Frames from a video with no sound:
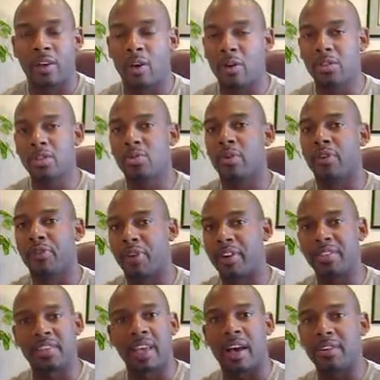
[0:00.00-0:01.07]
go to a
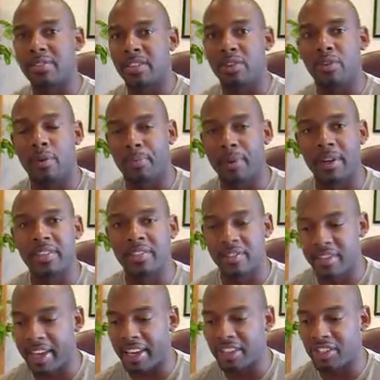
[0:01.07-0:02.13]
friend's house to do a
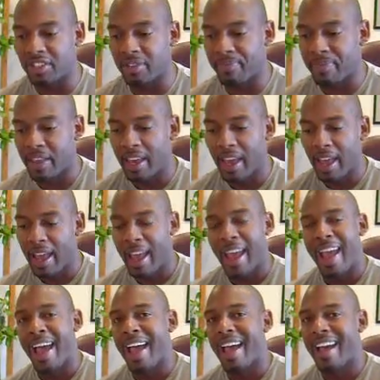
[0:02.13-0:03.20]
presentation,
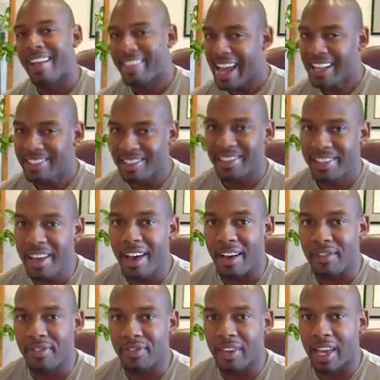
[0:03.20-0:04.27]
that's tough.